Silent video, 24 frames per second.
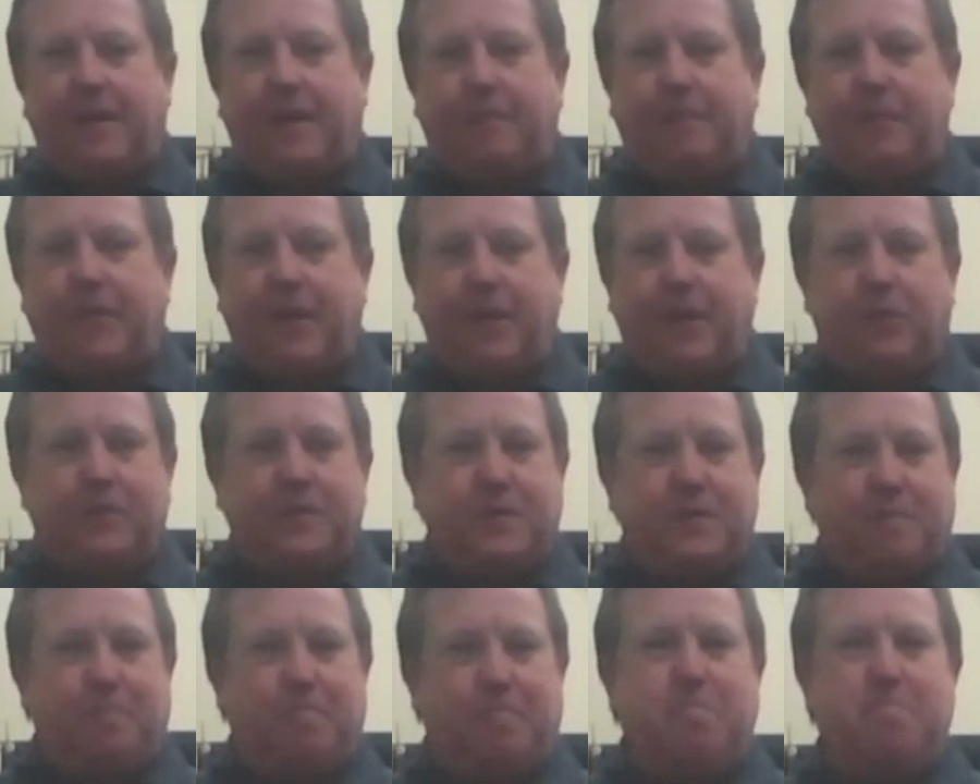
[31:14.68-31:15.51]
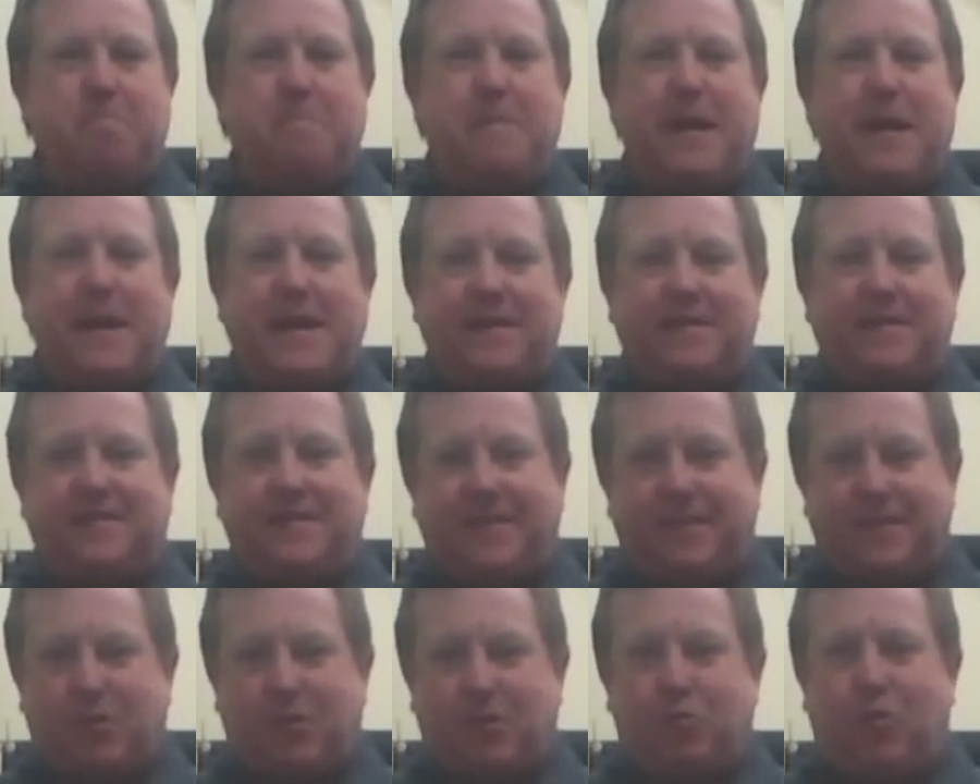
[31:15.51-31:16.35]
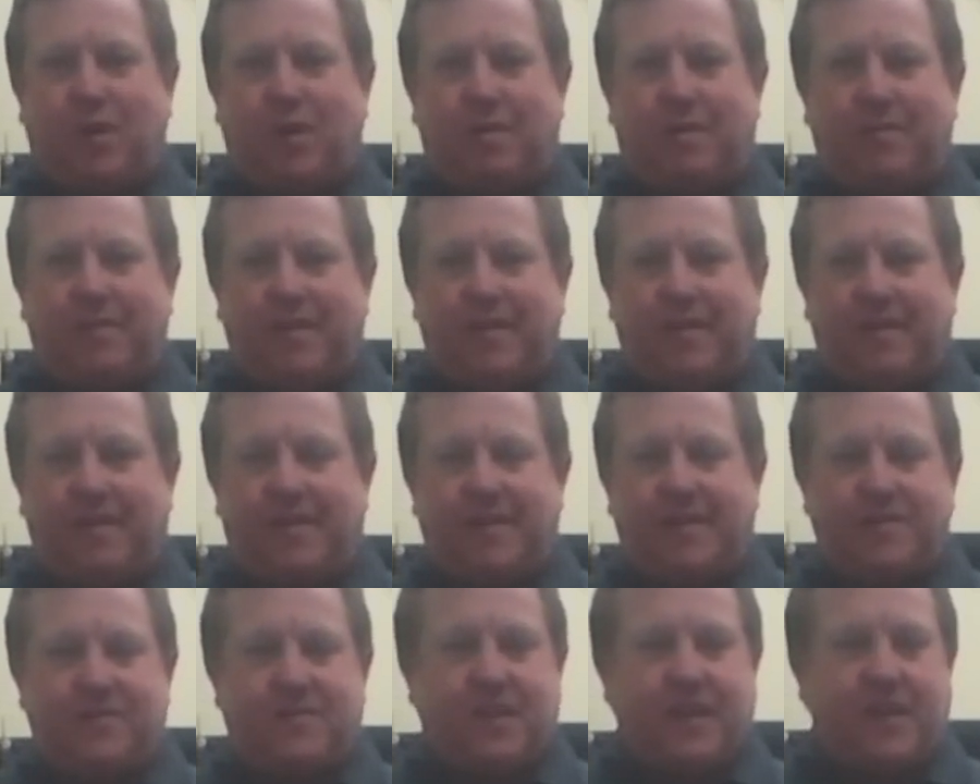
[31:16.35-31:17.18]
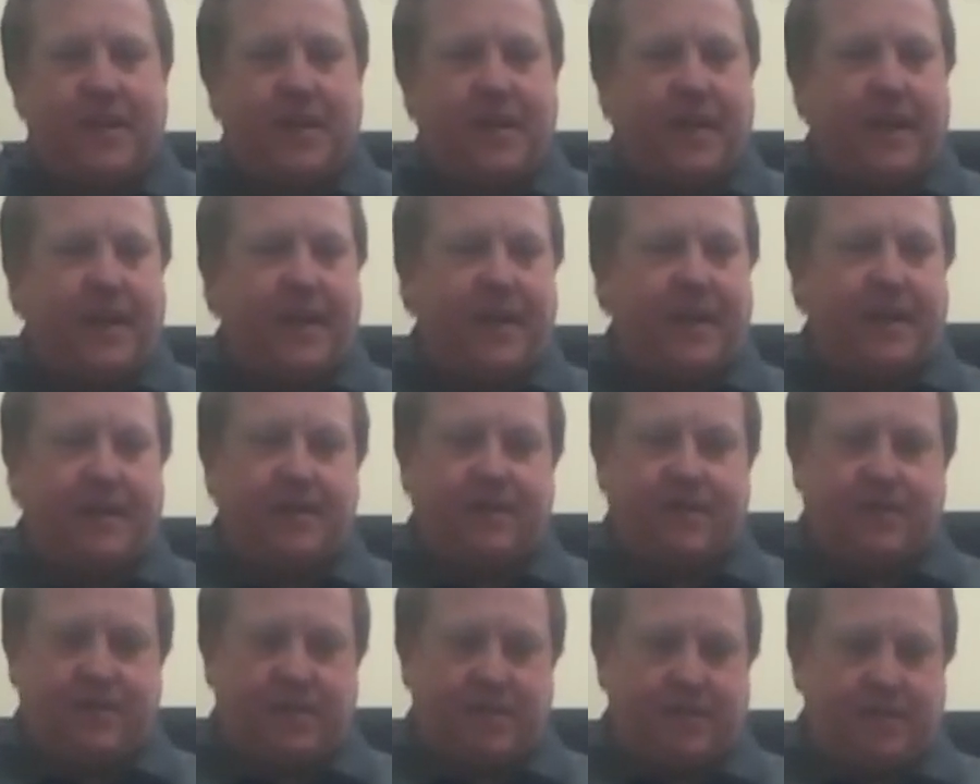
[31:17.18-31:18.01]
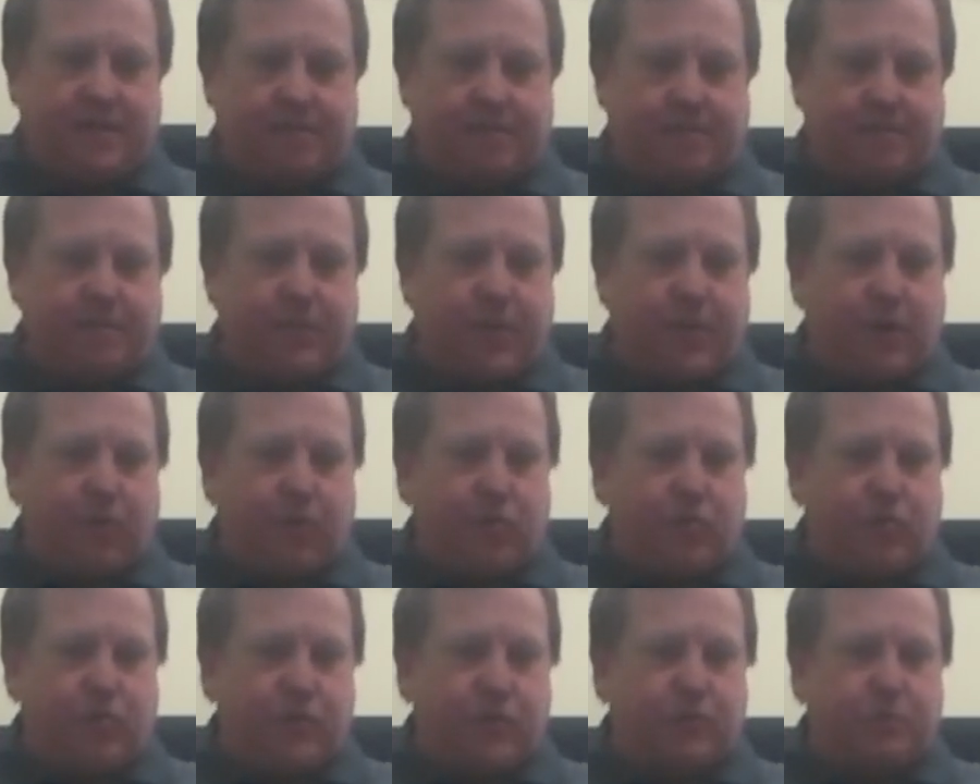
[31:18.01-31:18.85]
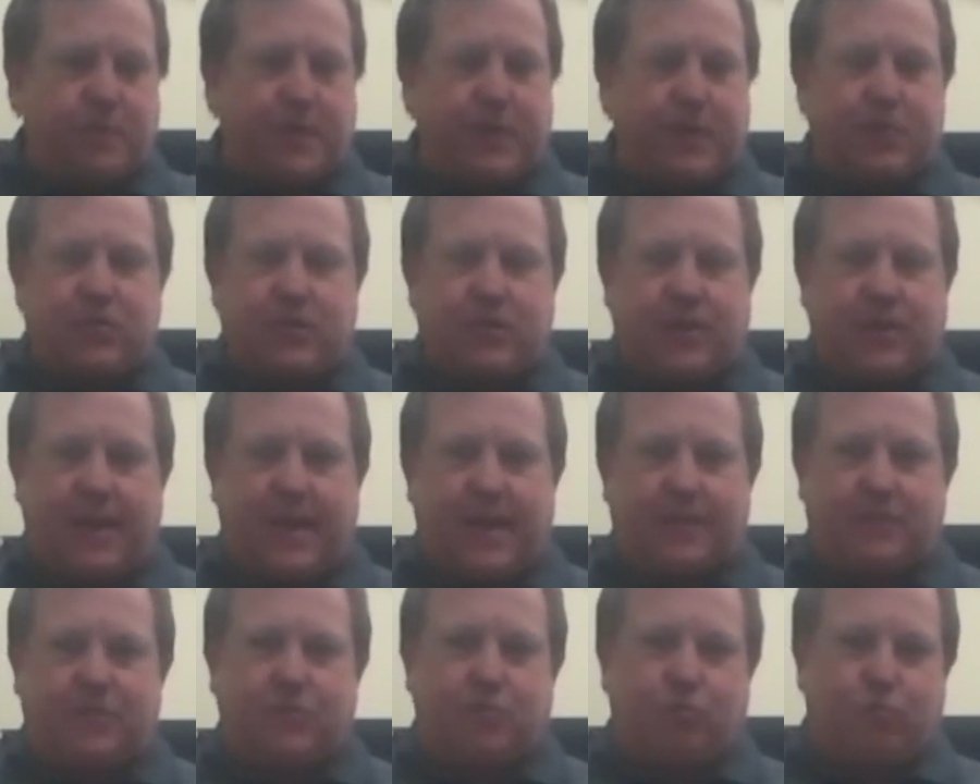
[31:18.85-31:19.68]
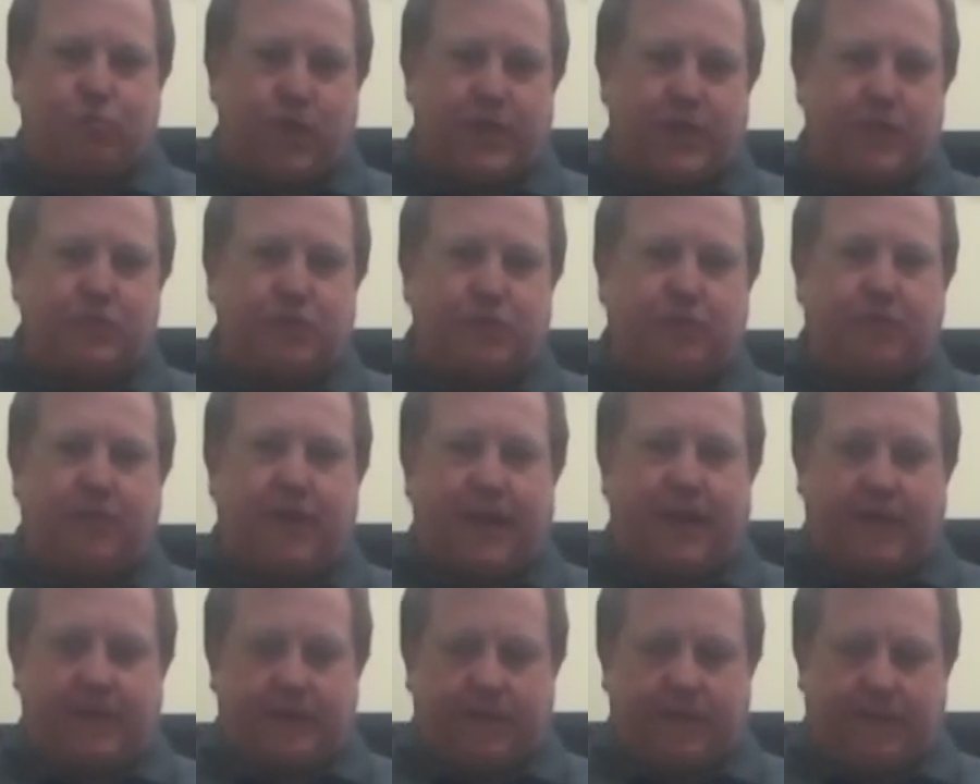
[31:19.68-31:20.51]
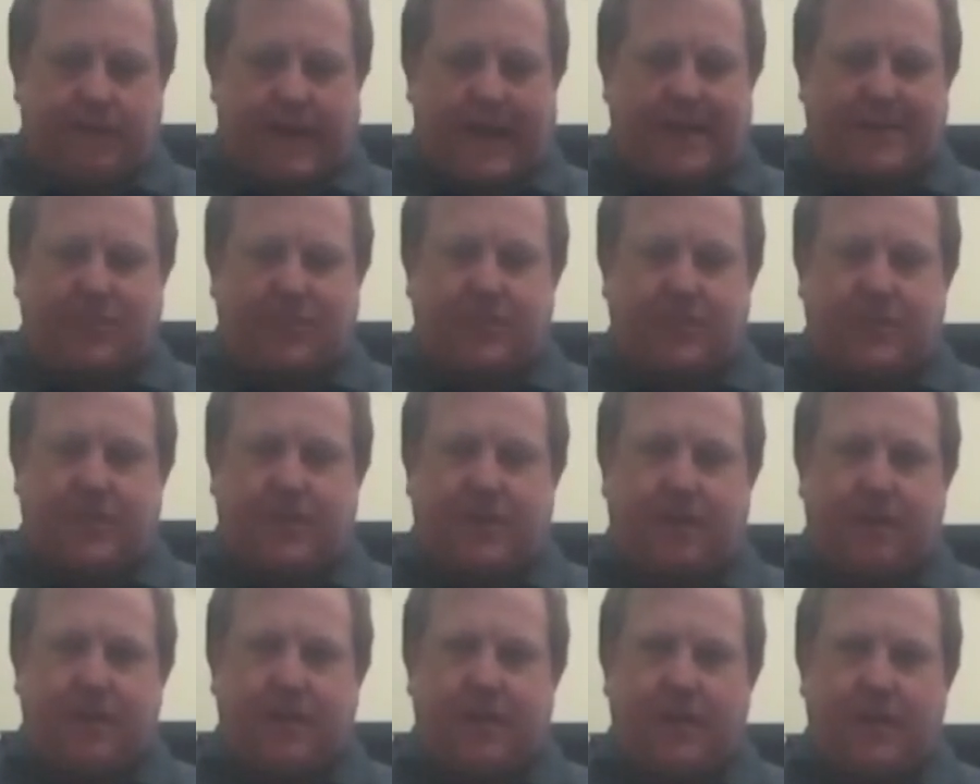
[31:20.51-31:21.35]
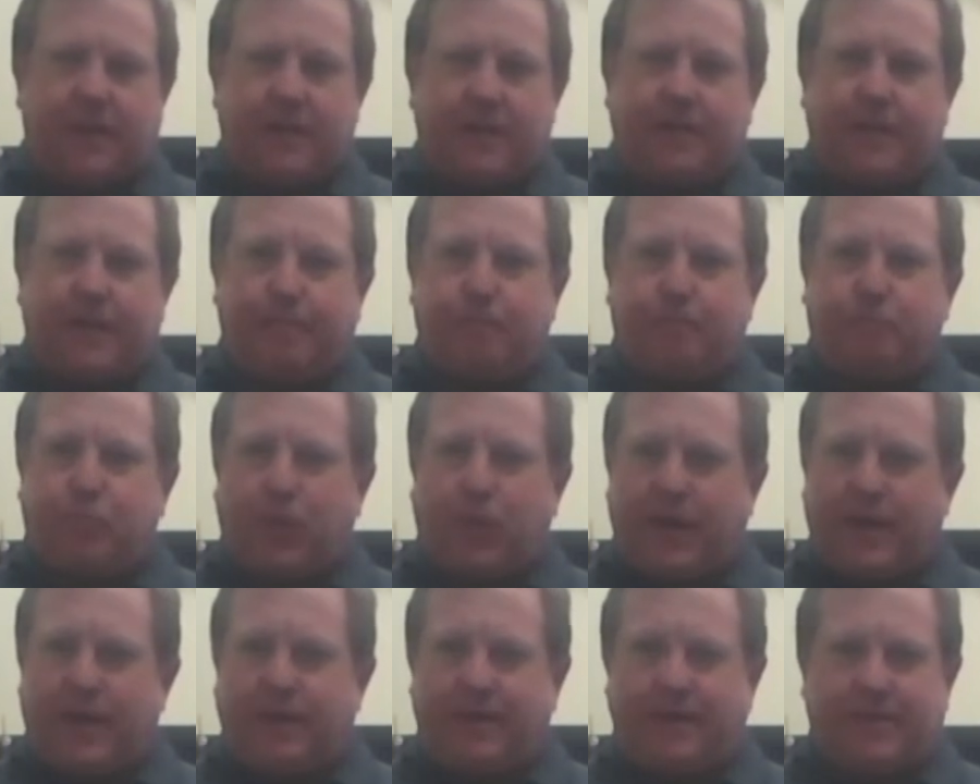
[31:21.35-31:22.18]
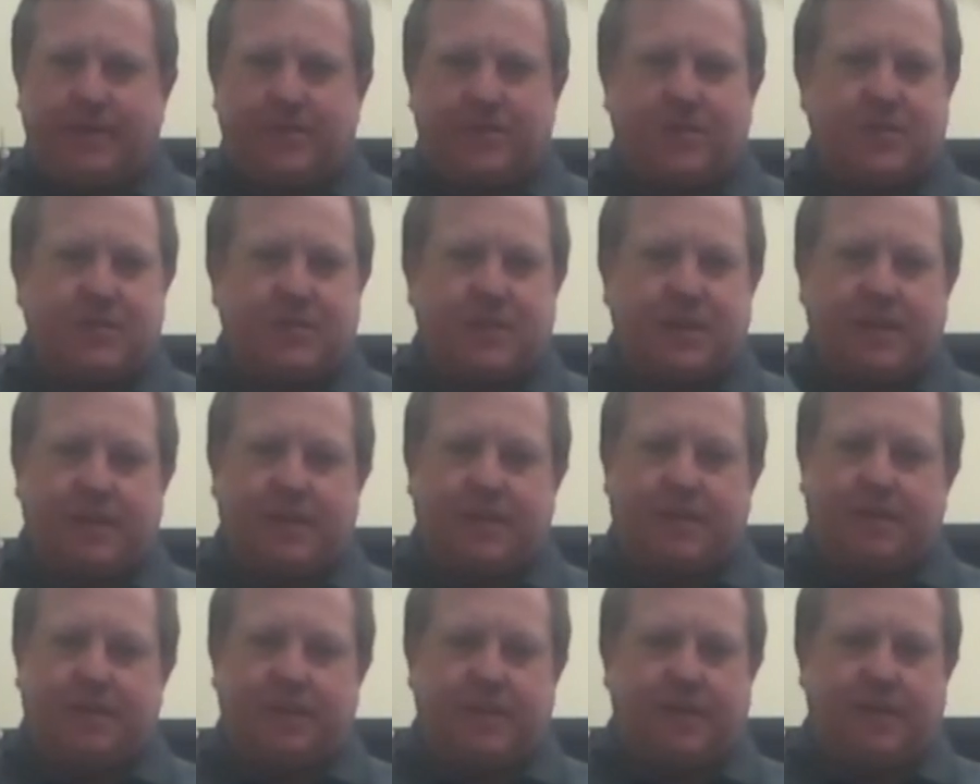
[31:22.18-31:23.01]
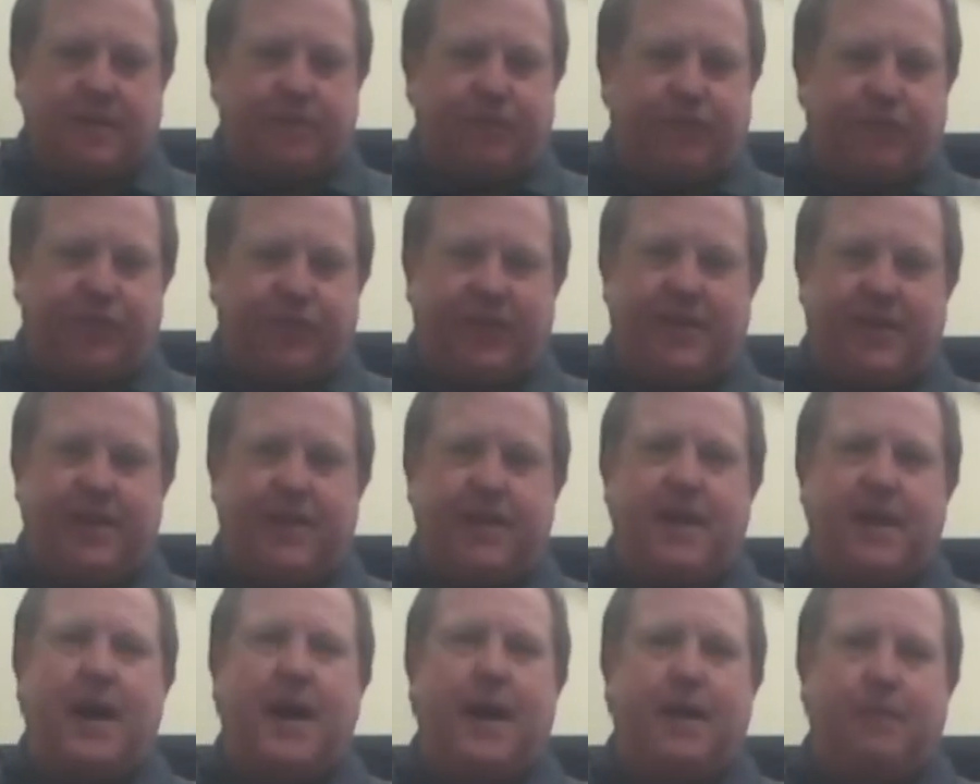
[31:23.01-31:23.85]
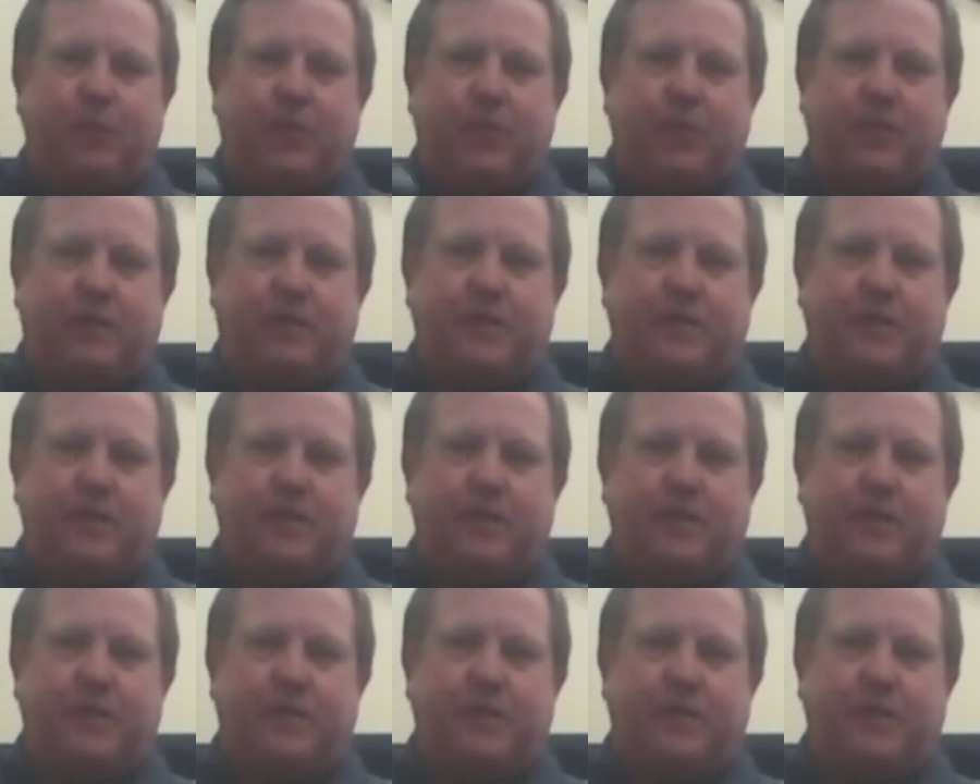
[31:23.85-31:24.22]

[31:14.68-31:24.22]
It was amazing, the quality of this. And you know, Chris mentioned it has the razor glass in there. The brightness is phenomenal.